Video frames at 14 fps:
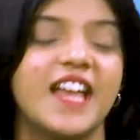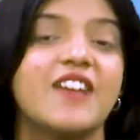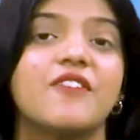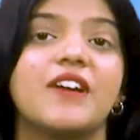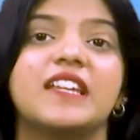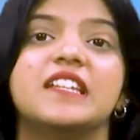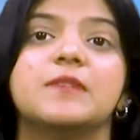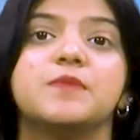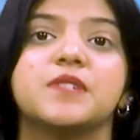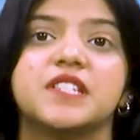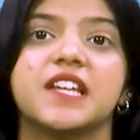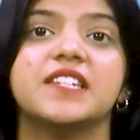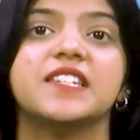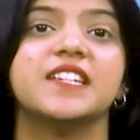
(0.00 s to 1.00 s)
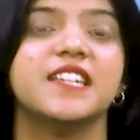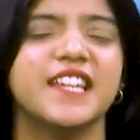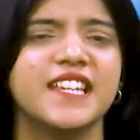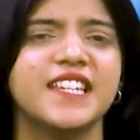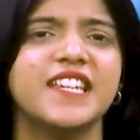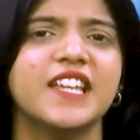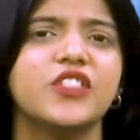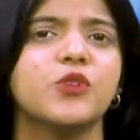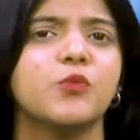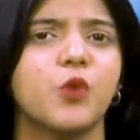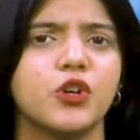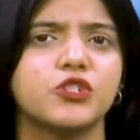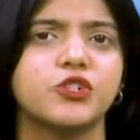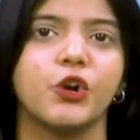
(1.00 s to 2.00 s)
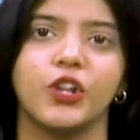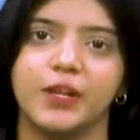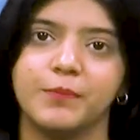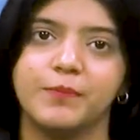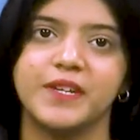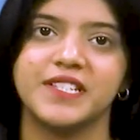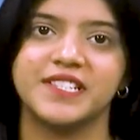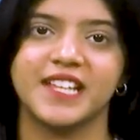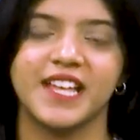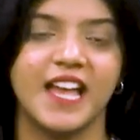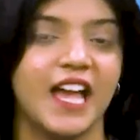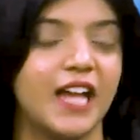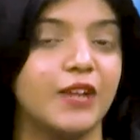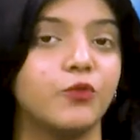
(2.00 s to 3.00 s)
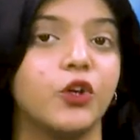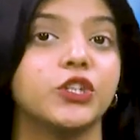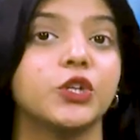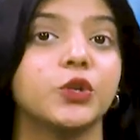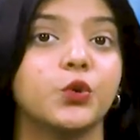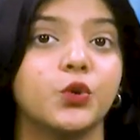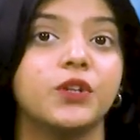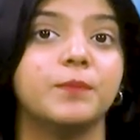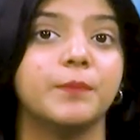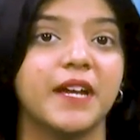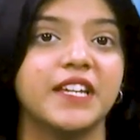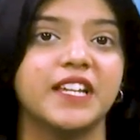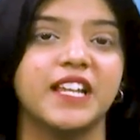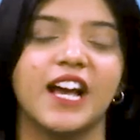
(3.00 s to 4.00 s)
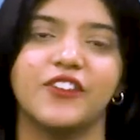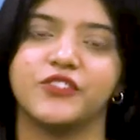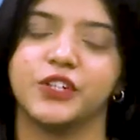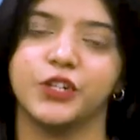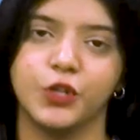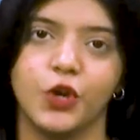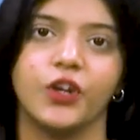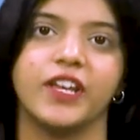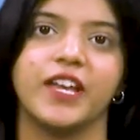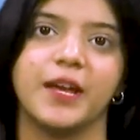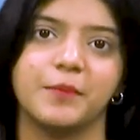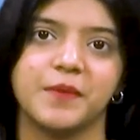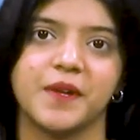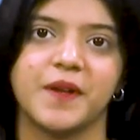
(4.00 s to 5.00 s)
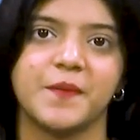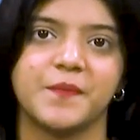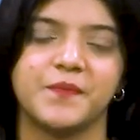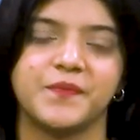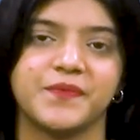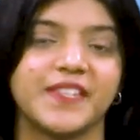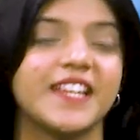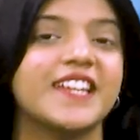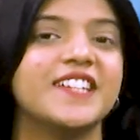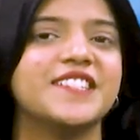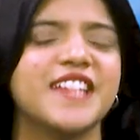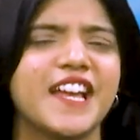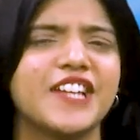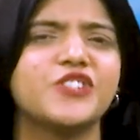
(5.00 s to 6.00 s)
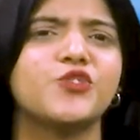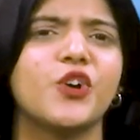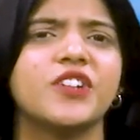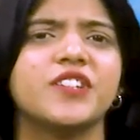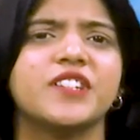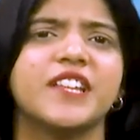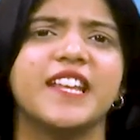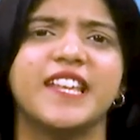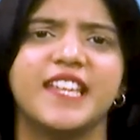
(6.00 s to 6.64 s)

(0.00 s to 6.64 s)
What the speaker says: when he represented India in the Moscow Olympics and won the gold medal after a long gap. His extraordinary